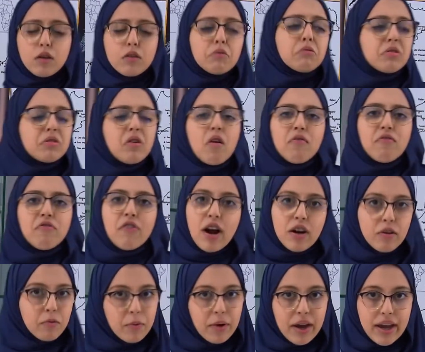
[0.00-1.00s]
so
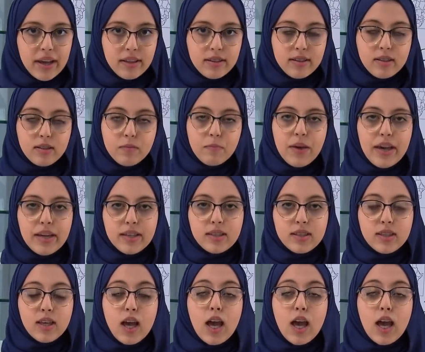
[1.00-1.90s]
far away in the space.